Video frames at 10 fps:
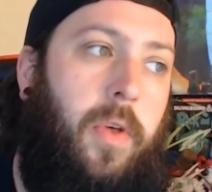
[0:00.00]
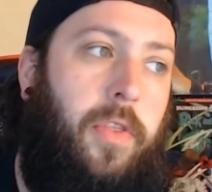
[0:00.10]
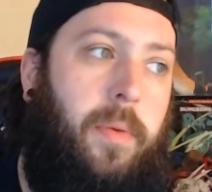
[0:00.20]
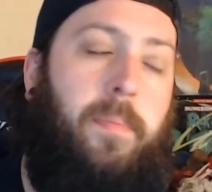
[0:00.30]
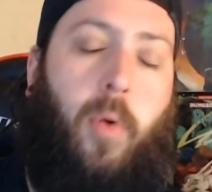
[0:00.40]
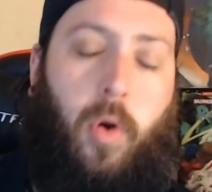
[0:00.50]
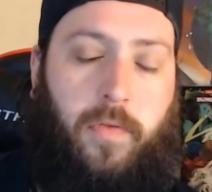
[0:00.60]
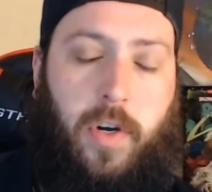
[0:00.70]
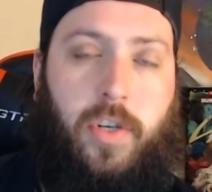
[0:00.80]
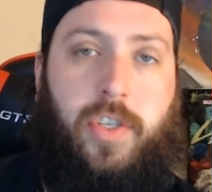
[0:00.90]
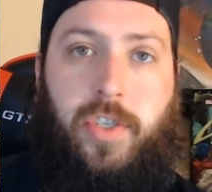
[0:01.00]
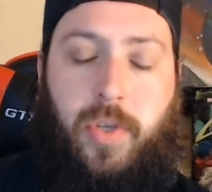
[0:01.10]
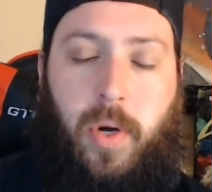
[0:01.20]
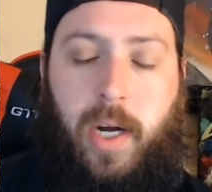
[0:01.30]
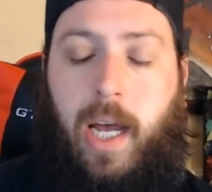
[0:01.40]
Port Verge.
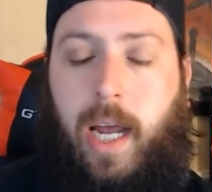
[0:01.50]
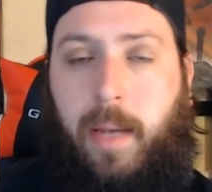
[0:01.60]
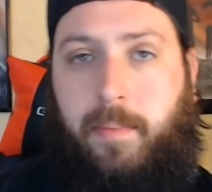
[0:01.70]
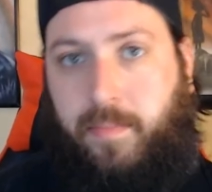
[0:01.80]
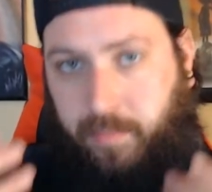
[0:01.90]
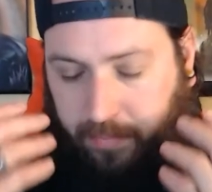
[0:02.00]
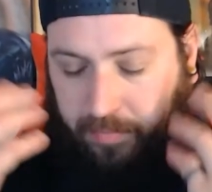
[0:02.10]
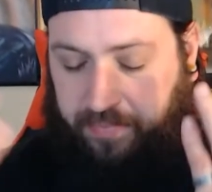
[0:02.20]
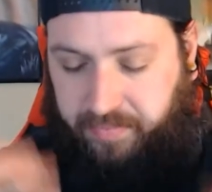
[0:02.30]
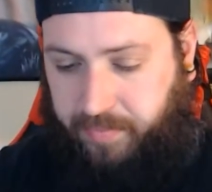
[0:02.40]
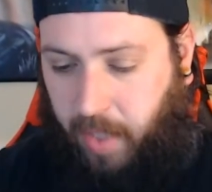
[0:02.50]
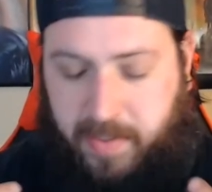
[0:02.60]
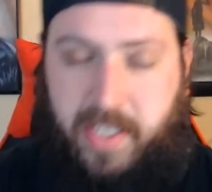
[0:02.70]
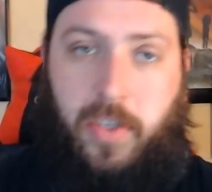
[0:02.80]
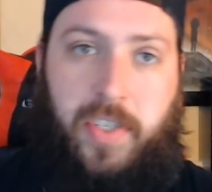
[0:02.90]
Sorry, I'm
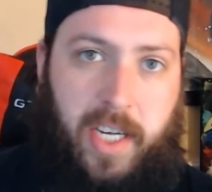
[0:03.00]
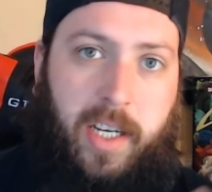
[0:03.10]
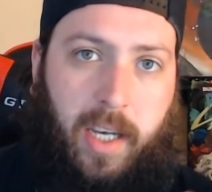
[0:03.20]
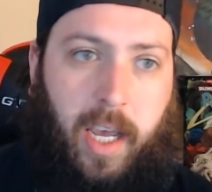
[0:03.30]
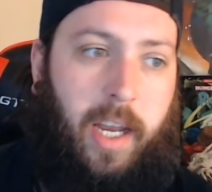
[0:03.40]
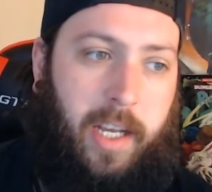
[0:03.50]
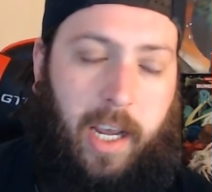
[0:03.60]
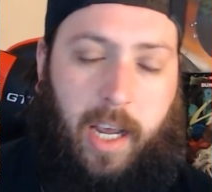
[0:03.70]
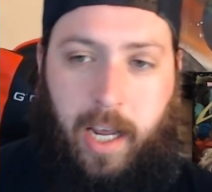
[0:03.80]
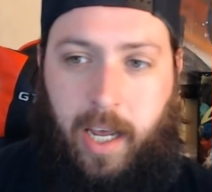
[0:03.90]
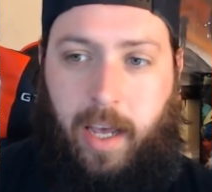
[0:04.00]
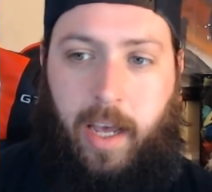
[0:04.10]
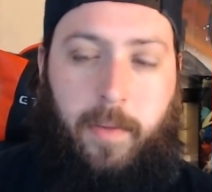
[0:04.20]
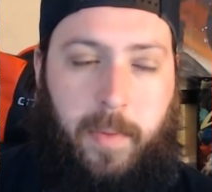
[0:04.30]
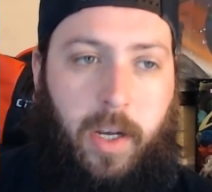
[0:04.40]
still sick, and
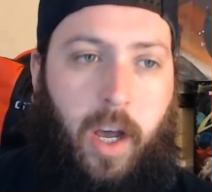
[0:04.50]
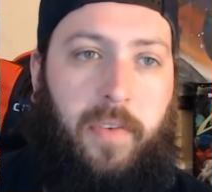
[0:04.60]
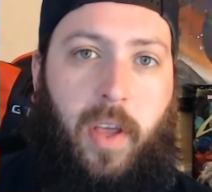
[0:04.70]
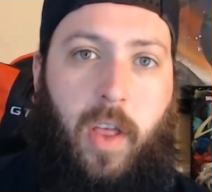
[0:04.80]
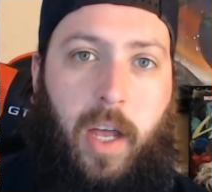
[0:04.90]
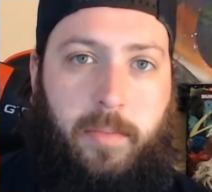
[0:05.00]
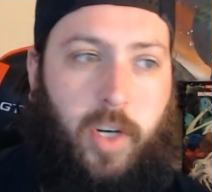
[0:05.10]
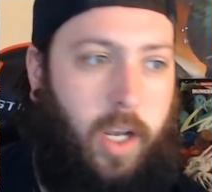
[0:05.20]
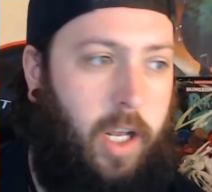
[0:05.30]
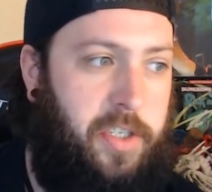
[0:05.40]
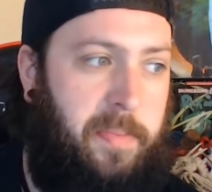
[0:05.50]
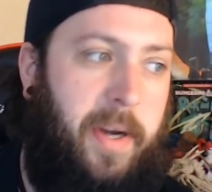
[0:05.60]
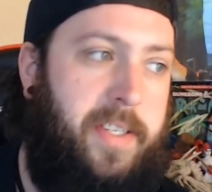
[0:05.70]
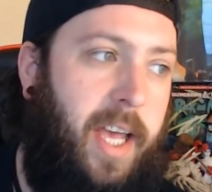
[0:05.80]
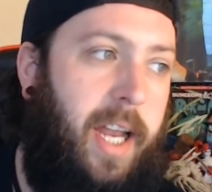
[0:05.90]
I've been coughing a lot, and I'm trying to kind of
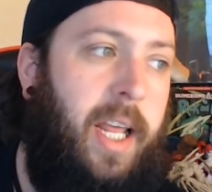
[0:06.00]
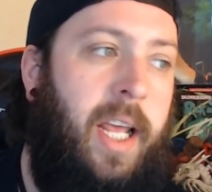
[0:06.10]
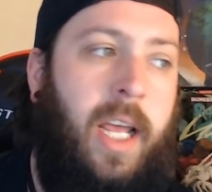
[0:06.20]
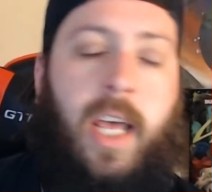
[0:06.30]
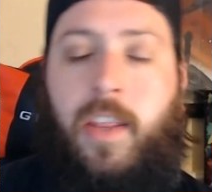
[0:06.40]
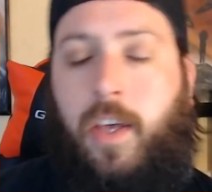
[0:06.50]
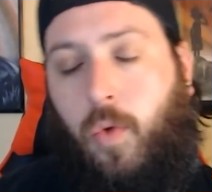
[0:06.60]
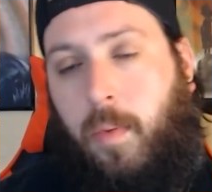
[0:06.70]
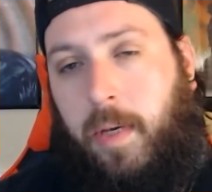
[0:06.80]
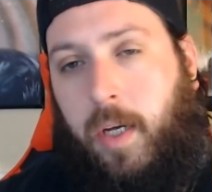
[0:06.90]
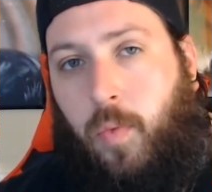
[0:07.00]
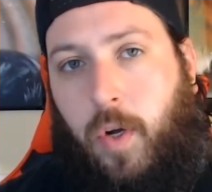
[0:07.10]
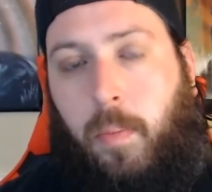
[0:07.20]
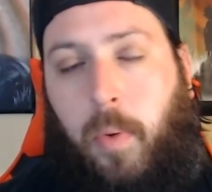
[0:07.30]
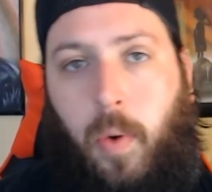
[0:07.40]
suppress that. The other one being
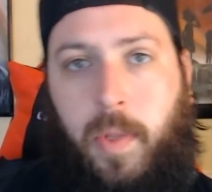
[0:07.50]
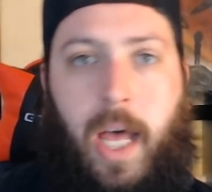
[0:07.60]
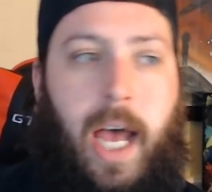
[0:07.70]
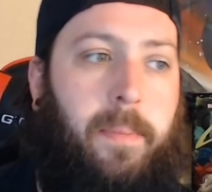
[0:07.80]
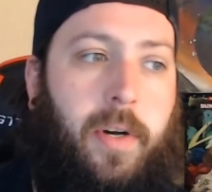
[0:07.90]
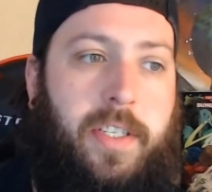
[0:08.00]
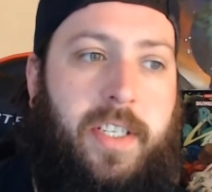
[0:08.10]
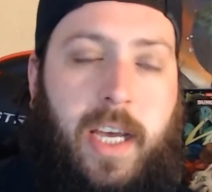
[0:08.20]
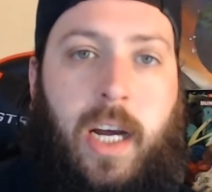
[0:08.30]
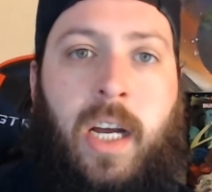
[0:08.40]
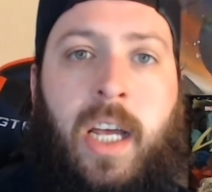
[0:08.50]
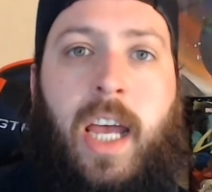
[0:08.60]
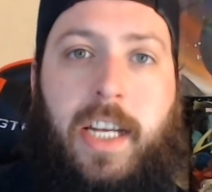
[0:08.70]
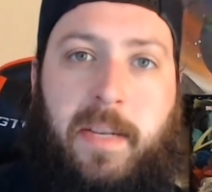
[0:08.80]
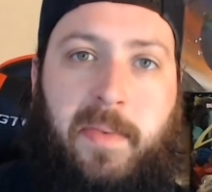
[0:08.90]
Regalport with the High Prince there,
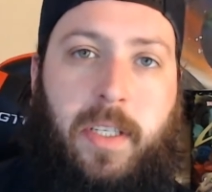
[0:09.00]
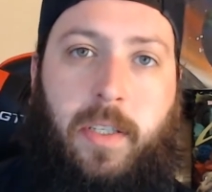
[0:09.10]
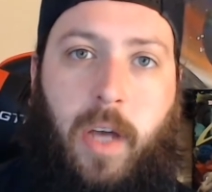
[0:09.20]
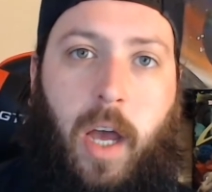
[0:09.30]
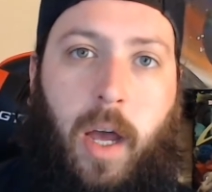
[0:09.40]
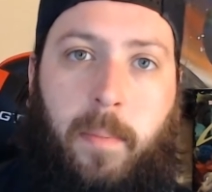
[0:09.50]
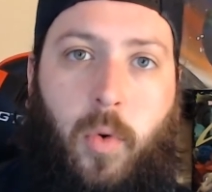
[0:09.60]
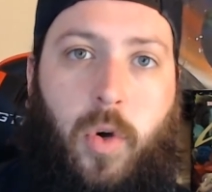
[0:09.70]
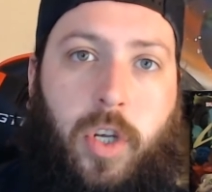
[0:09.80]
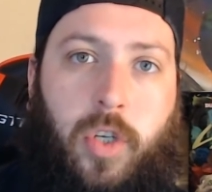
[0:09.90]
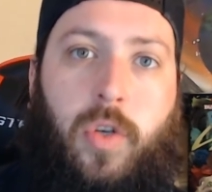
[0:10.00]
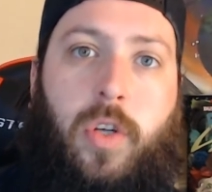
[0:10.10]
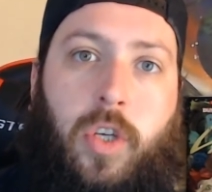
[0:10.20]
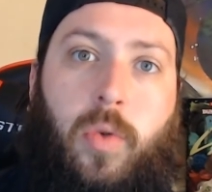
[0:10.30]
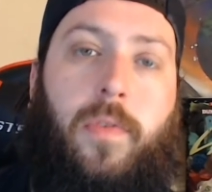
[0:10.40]
attempting a more
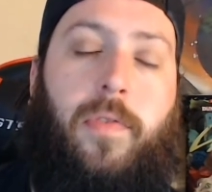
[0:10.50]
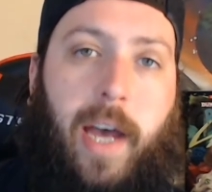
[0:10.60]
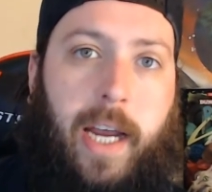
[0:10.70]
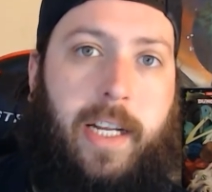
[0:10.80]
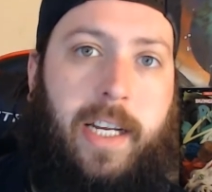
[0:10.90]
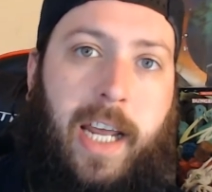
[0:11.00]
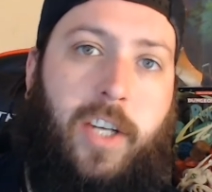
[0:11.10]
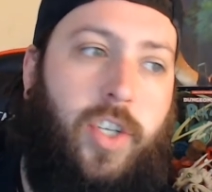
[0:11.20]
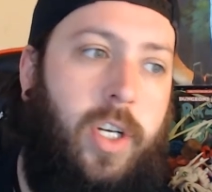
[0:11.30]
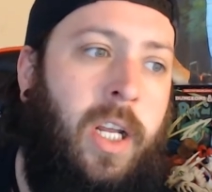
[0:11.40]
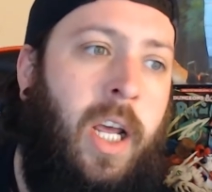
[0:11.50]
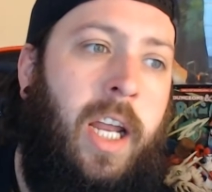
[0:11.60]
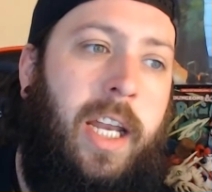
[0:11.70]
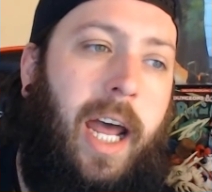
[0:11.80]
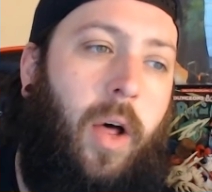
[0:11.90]
unified nation.
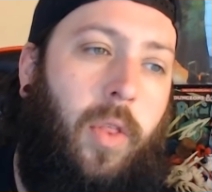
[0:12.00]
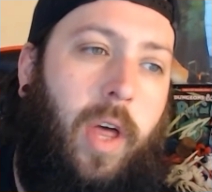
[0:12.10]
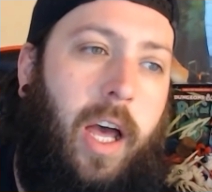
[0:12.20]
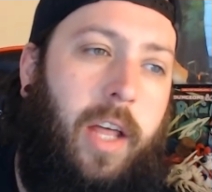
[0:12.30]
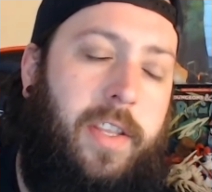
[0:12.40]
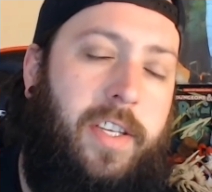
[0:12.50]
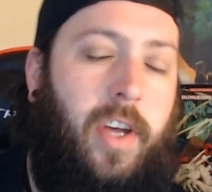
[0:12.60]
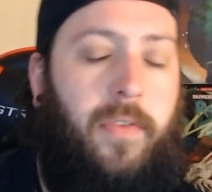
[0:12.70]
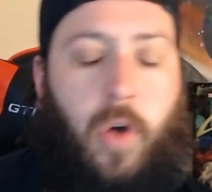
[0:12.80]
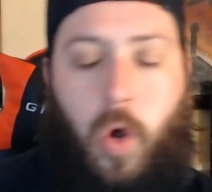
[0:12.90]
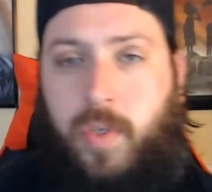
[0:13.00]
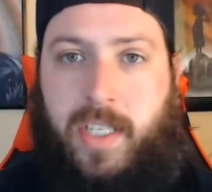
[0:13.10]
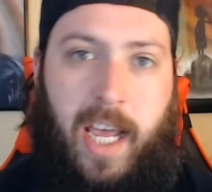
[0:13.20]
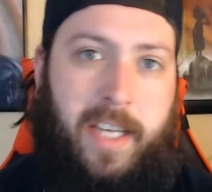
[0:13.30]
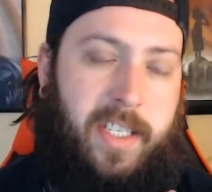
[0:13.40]
Now, the Sovereign Host
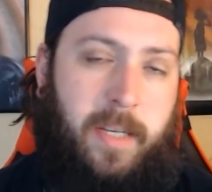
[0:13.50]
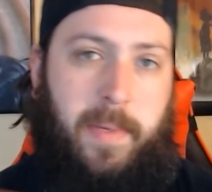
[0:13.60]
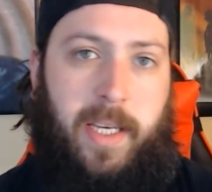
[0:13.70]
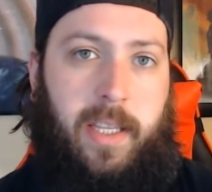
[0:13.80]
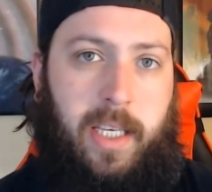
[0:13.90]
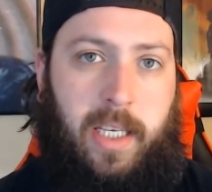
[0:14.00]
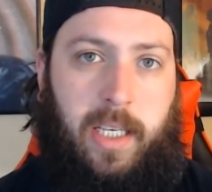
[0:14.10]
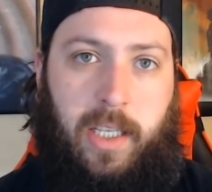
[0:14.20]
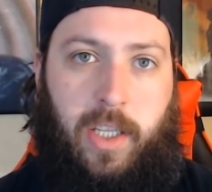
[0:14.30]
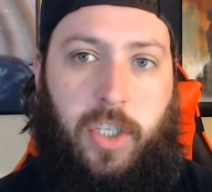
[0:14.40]
tends to be the